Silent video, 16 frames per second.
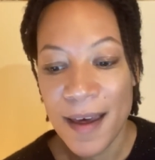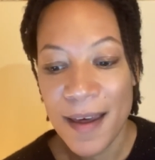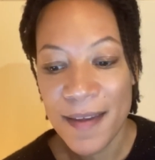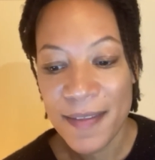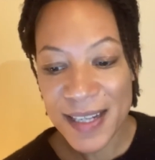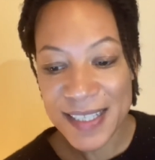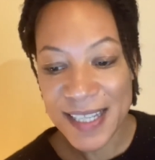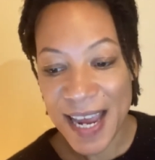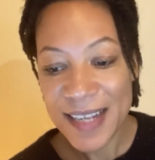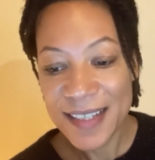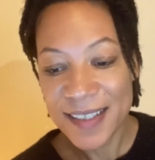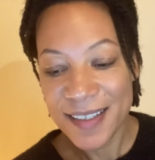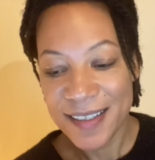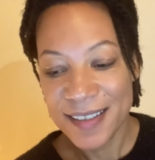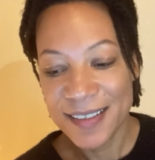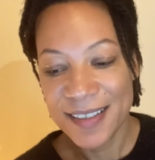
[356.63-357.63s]
That's it,
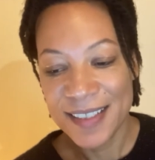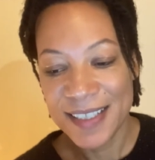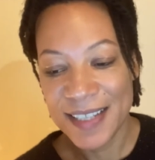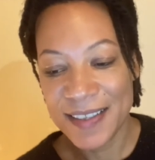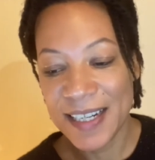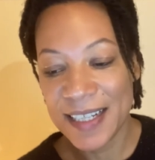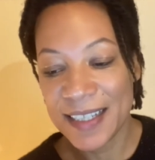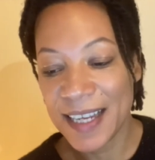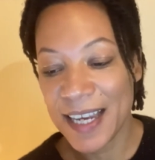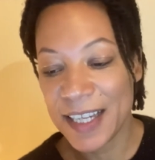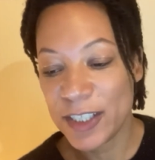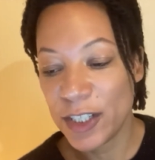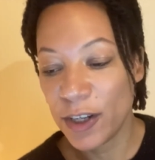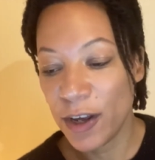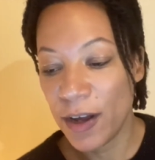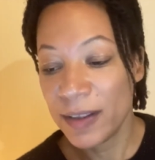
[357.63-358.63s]
said the little
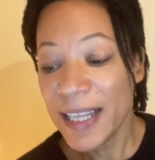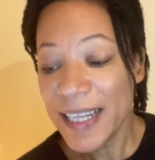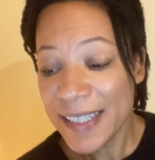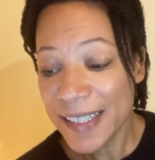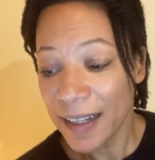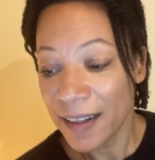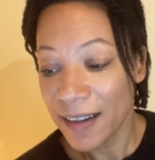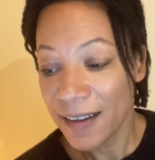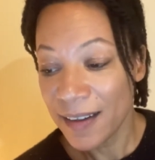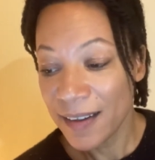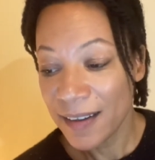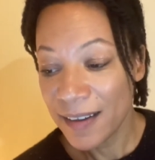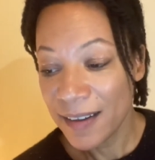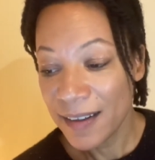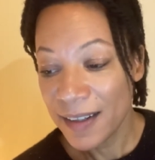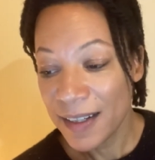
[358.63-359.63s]
kitchen girl. Listen,
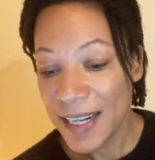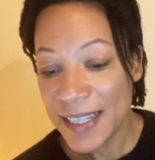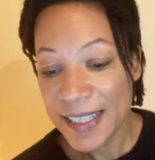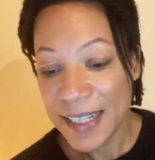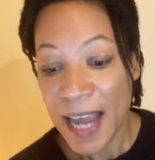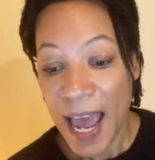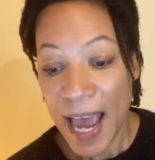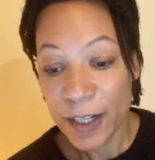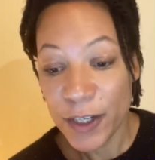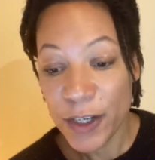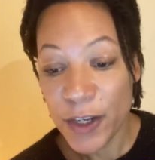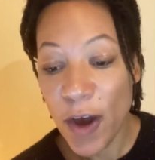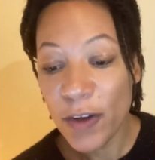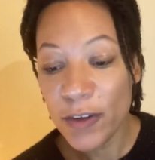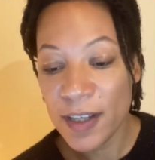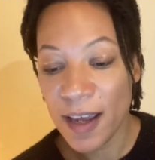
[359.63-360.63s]
listen, and
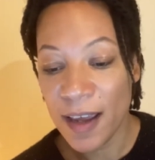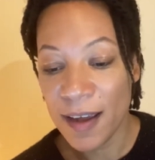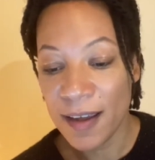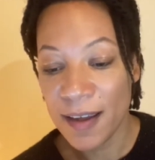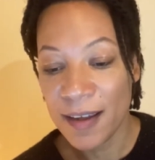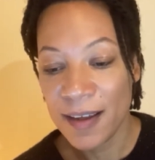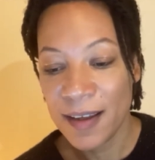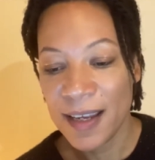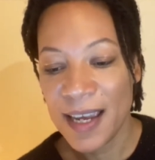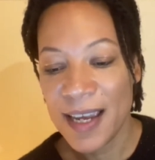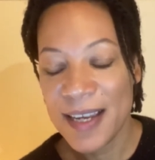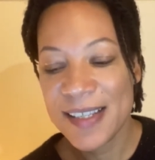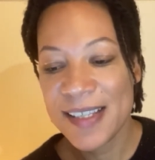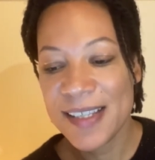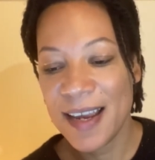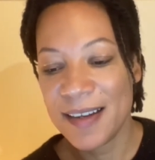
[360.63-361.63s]
yonder he
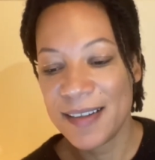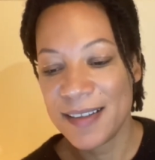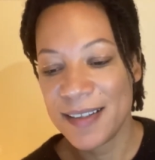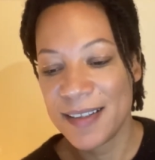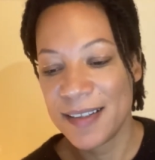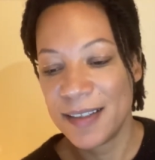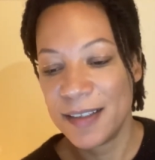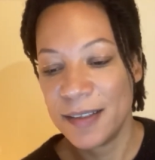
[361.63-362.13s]
sits.